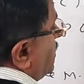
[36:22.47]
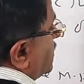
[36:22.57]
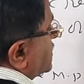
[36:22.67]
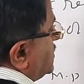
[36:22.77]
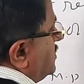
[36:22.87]

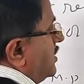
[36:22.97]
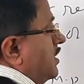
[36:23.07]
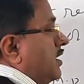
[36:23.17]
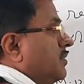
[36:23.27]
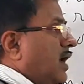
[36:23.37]
AC.
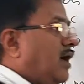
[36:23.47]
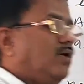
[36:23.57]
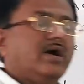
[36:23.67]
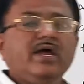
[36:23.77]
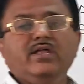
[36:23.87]
Now
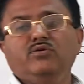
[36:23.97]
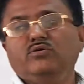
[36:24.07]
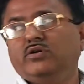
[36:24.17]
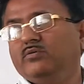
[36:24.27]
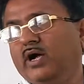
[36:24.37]
again
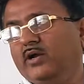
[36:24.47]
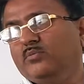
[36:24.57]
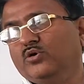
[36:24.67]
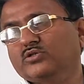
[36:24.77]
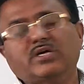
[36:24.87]
you divide
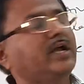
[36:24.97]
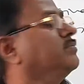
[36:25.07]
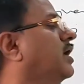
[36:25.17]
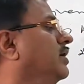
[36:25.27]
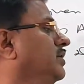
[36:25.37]
both sides
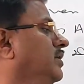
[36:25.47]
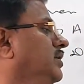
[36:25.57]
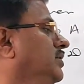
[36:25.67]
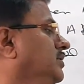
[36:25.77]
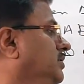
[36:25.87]
by
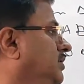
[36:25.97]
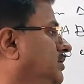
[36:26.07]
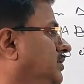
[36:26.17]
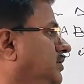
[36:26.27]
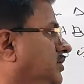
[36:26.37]

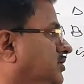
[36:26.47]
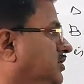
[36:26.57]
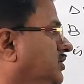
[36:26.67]
EC.